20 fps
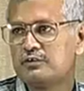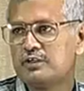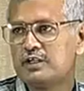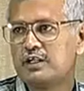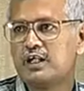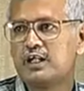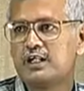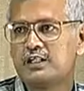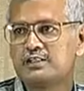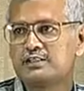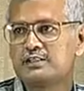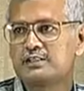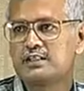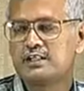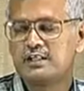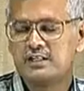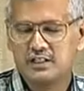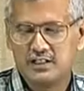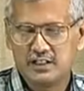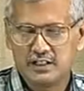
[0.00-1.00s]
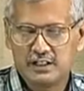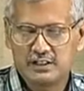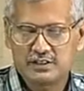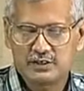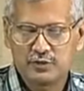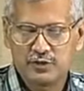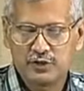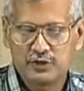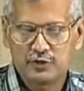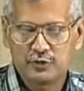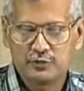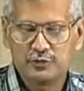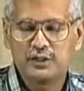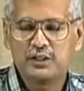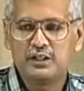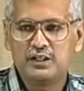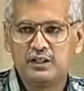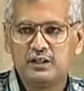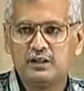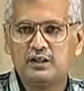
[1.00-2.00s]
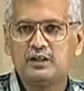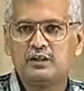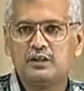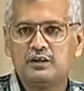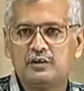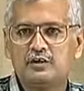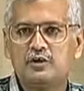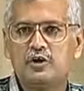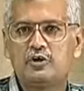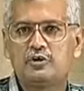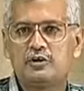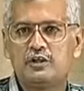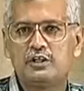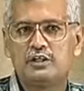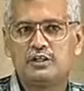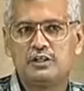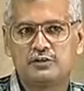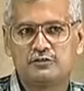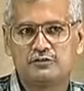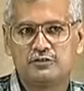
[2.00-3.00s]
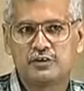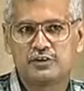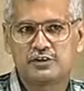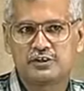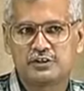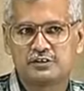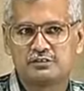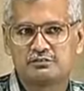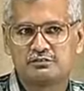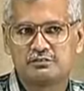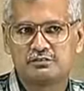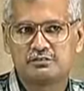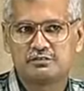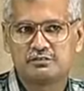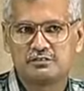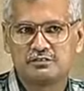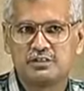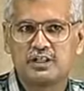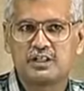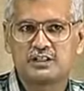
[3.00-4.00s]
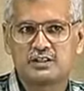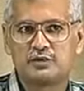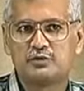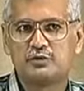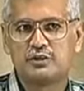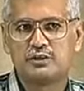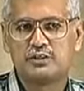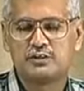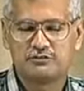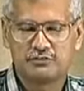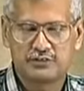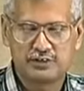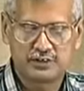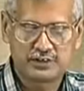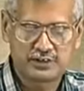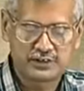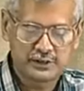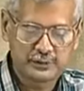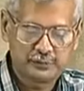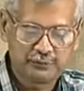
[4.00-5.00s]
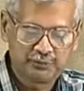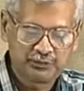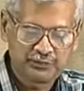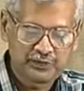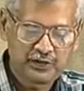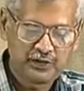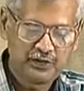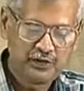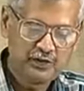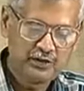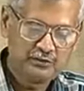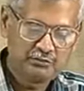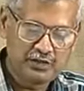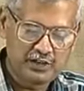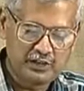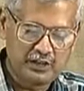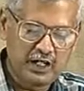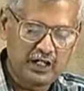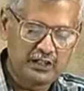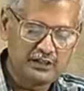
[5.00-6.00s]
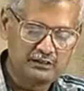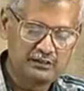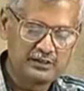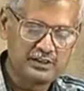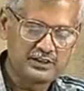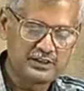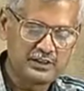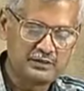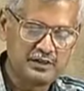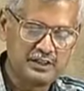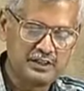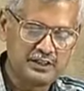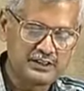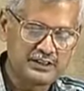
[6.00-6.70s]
realize is going to be a nonlinear function. That's the only difference. But other things remain the